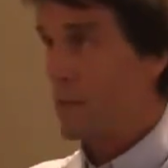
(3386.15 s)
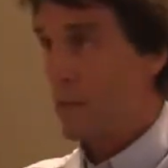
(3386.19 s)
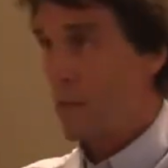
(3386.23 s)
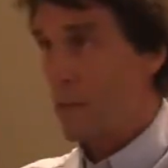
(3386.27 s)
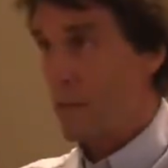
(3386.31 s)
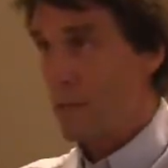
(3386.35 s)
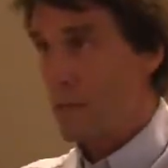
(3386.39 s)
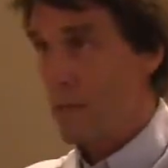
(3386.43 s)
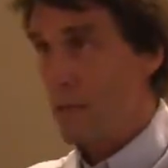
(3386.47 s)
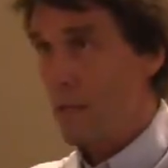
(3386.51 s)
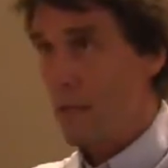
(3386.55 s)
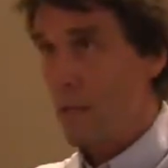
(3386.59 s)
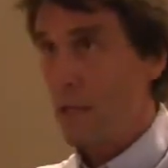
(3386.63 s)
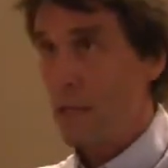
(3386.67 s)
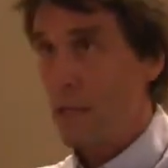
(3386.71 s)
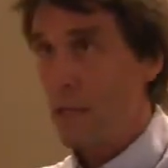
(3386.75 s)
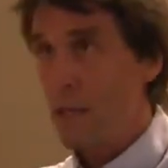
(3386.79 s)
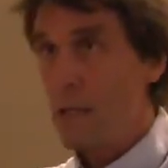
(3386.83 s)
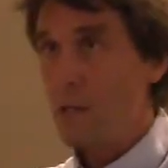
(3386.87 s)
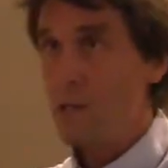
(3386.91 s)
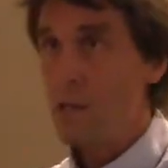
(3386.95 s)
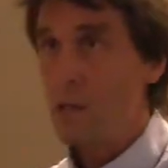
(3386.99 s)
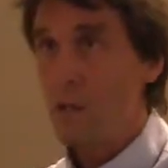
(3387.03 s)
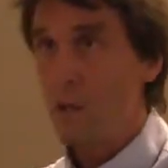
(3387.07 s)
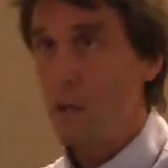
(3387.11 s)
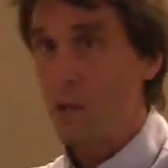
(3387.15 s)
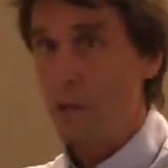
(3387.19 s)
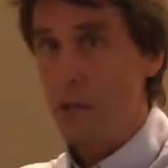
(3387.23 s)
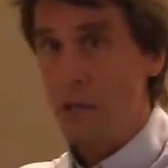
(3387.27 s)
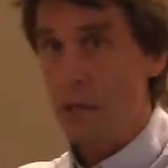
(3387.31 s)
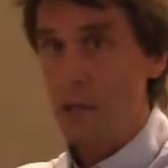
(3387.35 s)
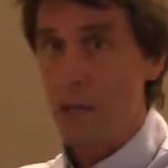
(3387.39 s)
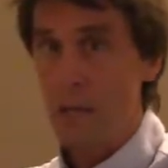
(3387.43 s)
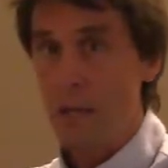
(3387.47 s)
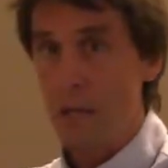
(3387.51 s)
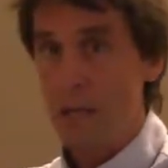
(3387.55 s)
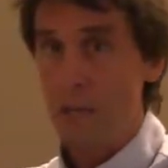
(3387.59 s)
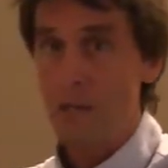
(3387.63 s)
is that it's easier in the
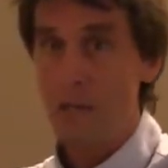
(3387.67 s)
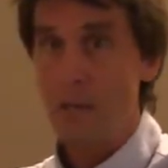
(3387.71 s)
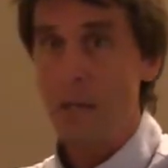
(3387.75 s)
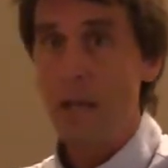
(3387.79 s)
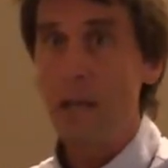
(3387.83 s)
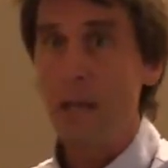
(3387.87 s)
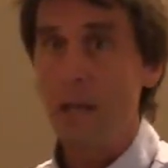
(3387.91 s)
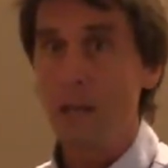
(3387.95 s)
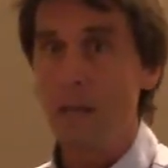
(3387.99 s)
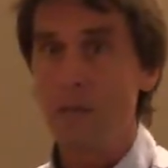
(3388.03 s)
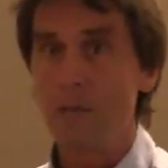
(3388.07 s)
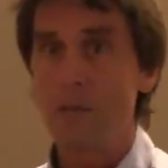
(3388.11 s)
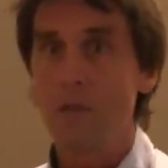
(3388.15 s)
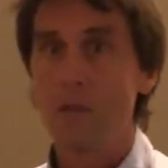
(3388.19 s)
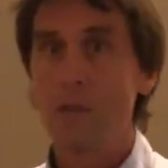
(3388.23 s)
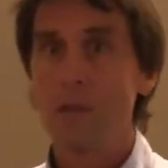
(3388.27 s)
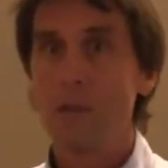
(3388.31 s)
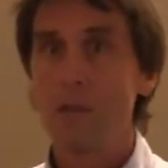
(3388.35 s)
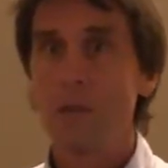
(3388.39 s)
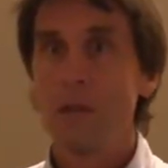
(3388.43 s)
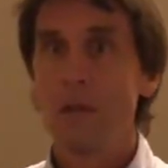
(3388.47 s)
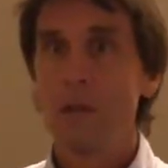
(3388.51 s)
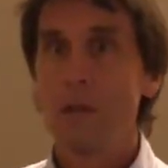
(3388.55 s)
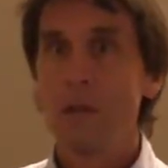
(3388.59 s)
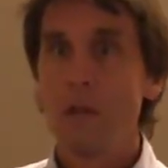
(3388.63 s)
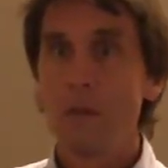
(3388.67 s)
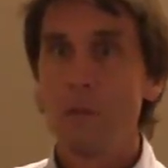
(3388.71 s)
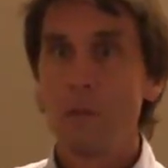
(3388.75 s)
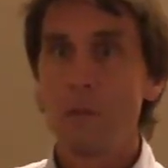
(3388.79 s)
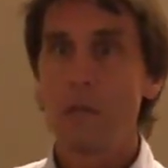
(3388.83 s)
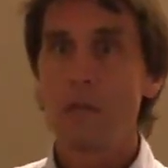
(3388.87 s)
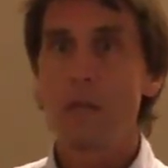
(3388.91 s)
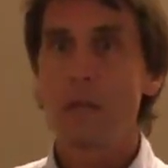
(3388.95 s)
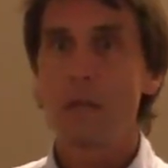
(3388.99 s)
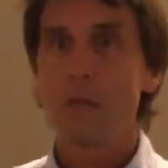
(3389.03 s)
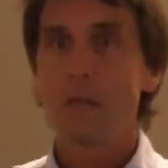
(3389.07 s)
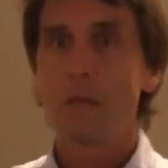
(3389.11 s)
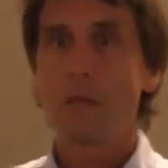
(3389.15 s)
United States
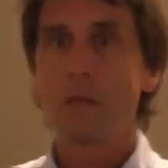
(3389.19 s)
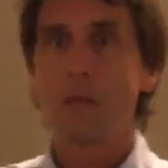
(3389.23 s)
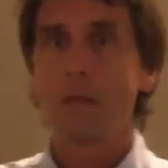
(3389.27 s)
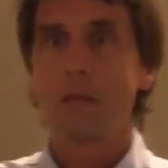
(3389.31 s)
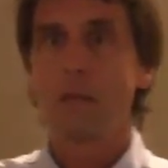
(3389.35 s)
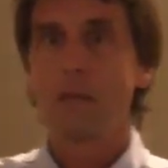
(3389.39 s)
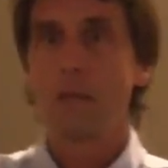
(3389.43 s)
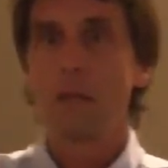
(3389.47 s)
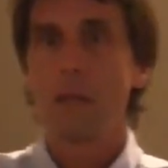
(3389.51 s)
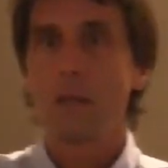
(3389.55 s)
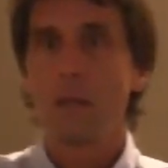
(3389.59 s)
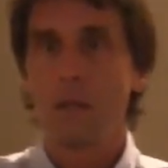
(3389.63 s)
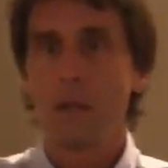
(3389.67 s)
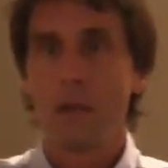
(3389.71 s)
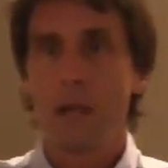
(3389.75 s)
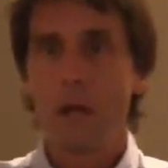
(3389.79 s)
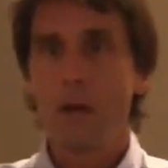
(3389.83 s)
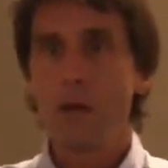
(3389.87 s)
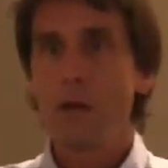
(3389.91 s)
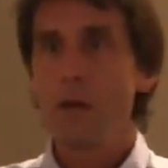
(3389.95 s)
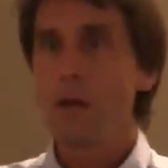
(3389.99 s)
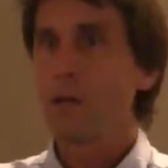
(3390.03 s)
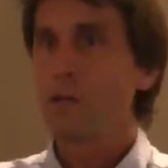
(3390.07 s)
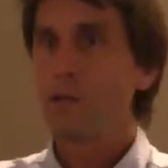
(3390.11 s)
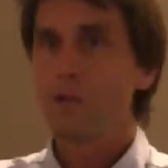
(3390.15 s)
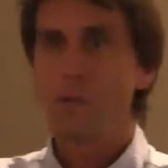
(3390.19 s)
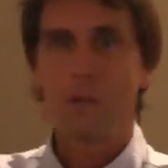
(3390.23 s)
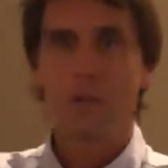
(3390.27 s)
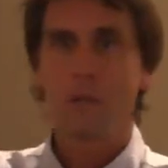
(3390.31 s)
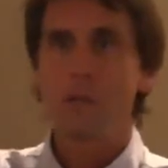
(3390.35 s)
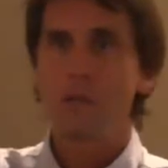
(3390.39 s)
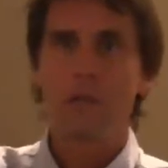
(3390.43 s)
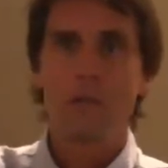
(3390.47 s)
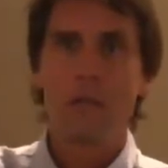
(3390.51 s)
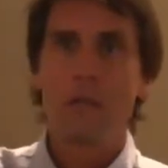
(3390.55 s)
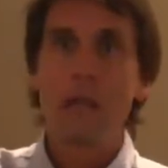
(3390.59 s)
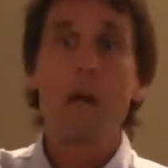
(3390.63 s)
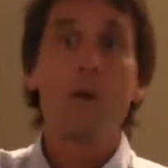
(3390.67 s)
because the, the area is
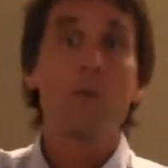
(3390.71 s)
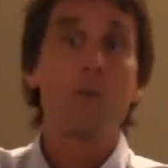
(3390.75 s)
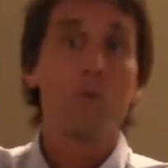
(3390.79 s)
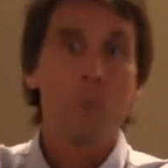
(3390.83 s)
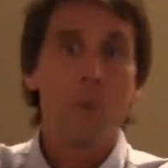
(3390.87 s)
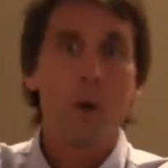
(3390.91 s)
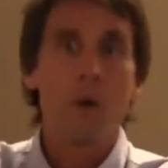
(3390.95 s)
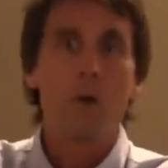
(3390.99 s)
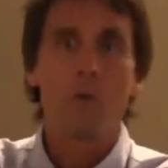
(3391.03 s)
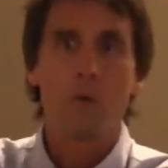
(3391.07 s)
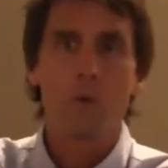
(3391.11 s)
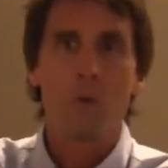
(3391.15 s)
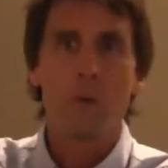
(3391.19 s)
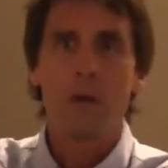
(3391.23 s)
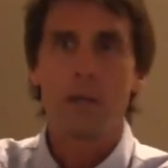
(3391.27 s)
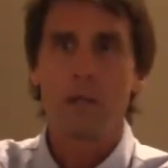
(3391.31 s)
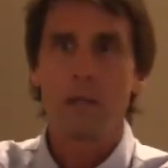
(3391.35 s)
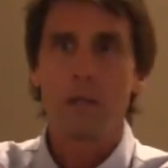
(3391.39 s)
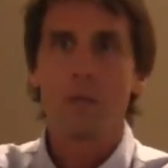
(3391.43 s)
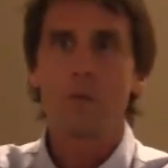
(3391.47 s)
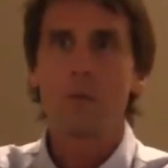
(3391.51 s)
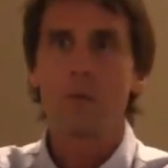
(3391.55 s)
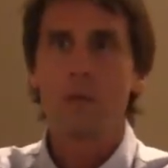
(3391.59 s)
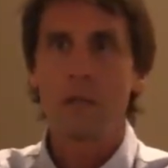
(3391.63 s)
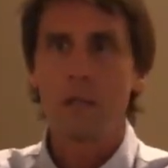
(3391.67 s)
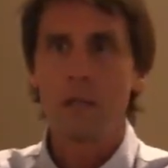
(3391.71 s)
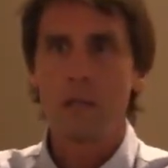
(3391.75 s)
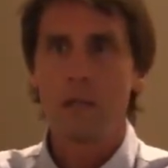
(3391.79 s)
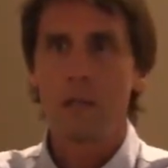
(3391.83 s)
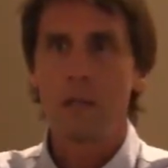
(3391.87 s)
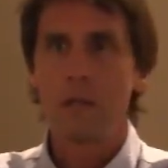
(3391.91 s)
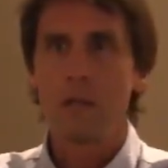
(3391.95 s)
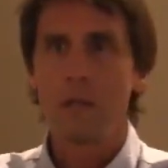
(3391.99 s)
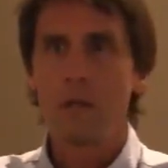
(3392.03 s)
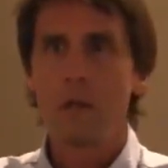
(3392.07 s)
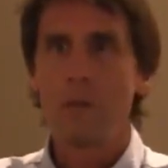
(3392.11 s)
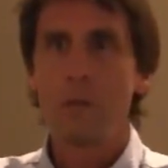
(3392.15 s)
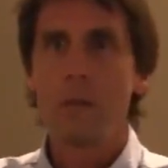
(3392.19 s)
just down the road, quite literally.
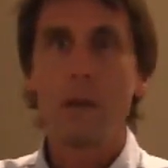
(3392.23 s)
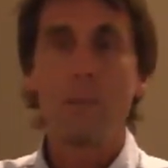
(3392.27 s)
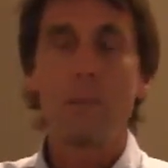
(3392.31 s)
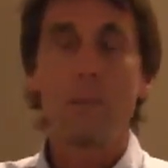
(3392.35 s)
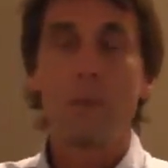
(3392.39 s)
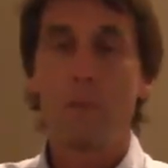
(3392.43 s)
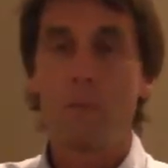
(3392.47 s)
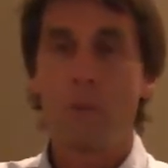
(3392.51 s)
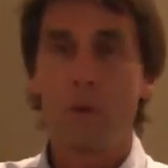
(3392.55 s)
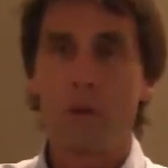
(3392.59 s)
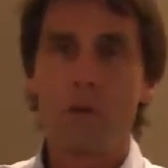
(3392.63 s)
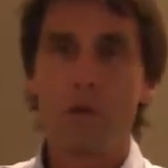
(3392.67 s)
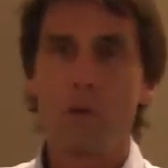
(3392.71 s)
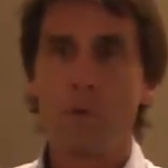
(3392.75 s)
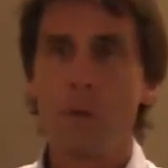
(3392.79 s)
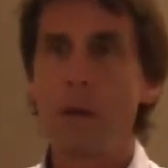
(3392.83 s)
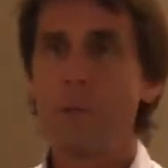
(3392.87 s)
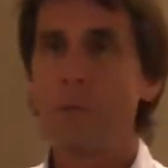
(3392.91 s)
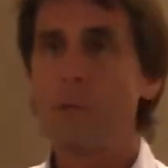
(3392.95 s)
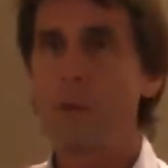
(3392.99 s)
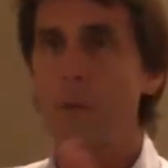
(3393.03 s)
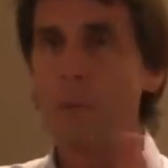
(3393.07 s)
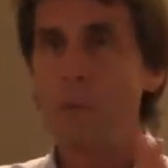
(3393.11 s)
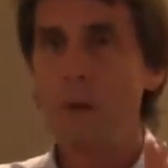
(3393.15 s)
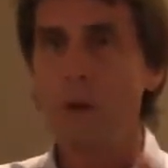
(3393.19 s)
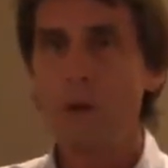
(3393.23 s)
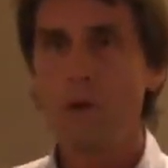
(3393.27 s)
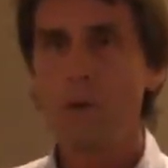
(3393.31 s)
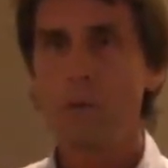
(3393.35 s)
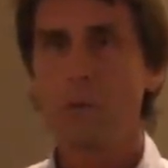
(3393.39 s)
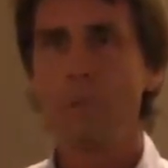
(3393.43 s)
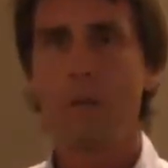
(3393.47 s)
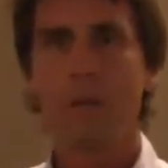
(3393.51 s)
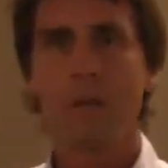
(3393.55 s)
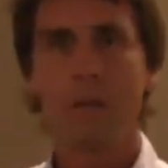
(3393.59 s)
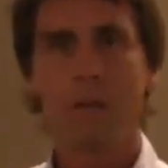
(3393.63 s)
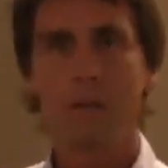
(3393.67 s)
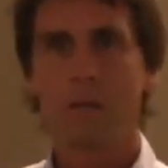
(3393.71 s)
You know, it might be a bridge, it might be a boat,
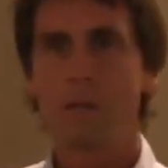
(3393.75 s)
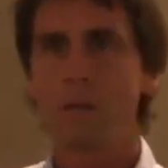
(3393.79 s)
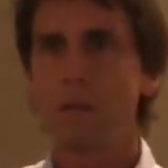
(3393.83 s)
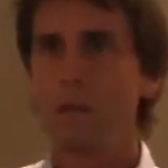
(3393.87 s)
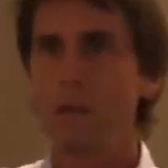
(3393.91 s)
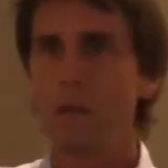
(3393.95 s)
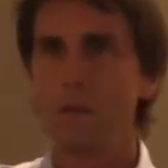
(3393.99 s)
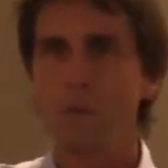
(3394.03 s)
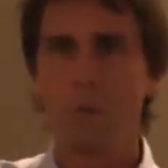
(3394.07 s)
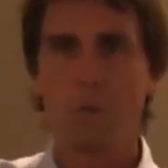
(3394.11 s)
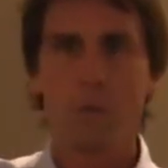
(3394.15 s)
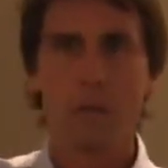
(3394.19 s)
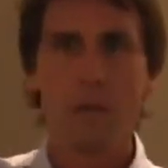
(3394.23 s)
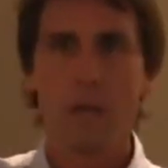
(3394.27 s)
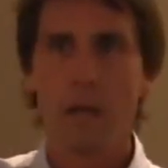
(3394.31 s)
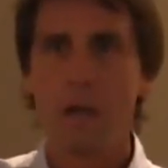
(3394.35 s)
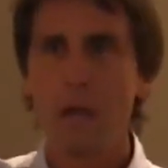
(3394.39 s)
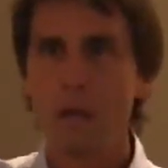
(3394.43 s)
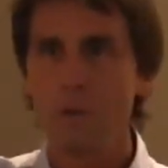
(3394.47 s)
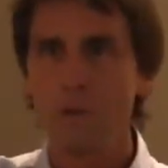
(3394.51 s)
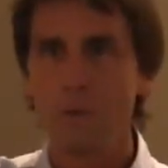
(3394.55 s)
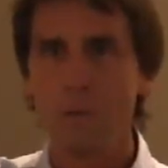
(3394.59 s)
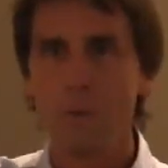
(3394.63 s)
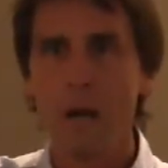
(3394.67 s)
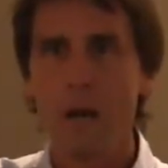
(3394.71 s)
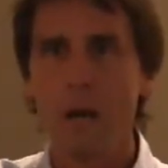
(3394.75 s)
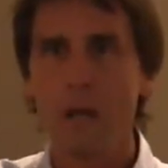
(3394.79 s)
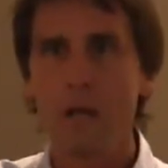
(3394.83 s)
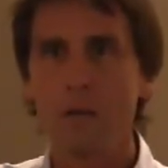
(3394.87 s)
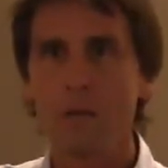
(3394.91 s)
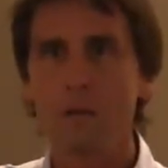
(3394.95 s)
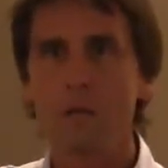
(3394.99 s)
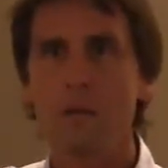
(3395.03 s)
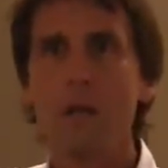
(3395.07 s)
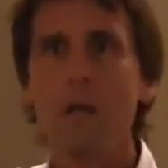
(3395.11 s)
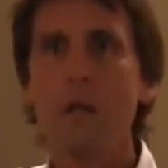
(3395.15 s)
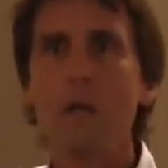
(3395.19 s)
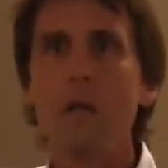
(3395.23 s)
but it's it's within one hundred miles.